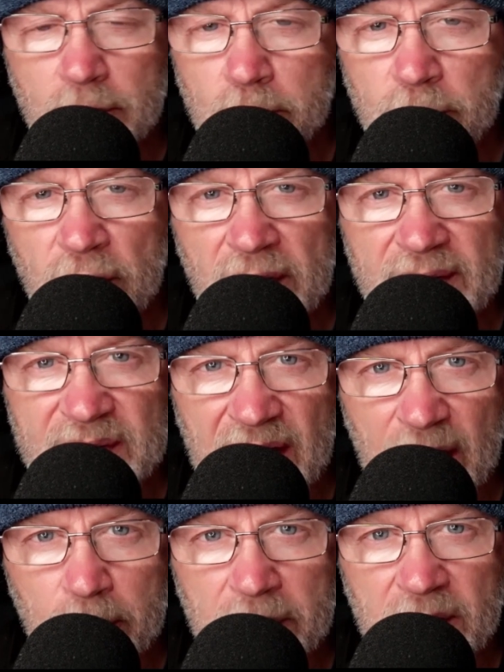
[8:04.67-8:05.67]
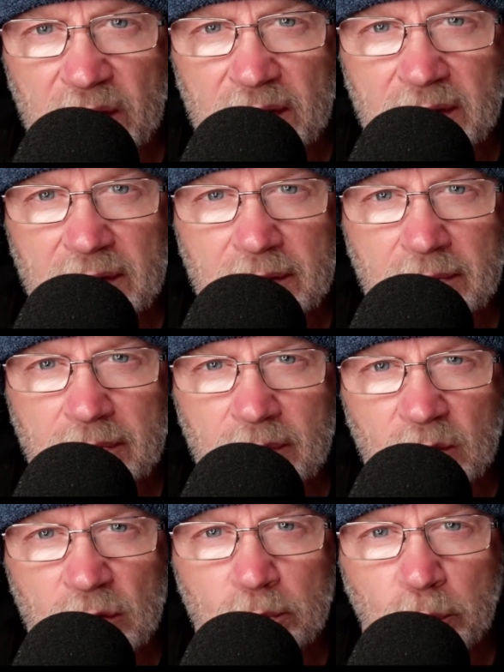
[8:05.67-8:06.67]
Embrace happiness
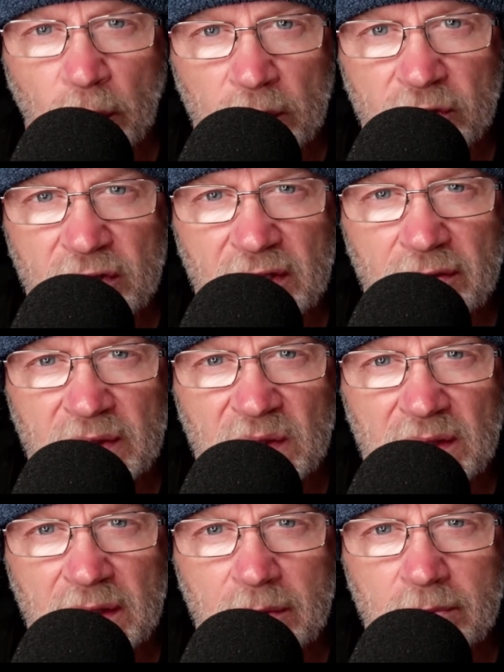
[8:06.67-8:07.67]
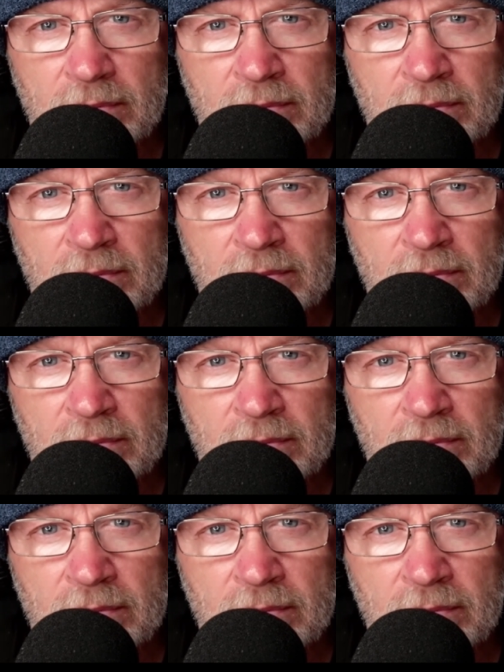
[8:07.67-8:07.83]
and positivity.